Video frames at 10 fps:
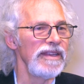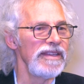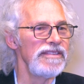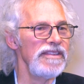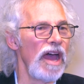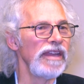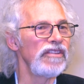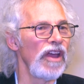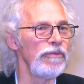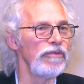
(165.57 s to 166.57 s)
is 9
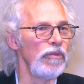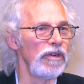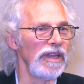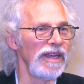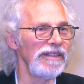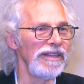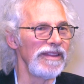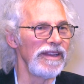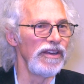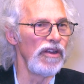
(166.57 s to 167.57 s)
times more likely
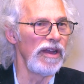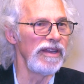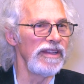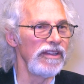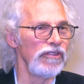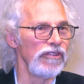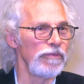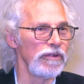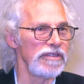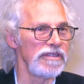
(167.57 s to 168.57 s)
than a non-Indigenous
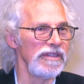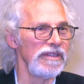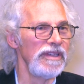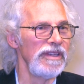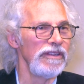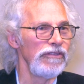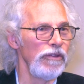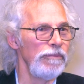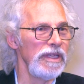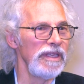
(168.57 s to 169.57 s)
person to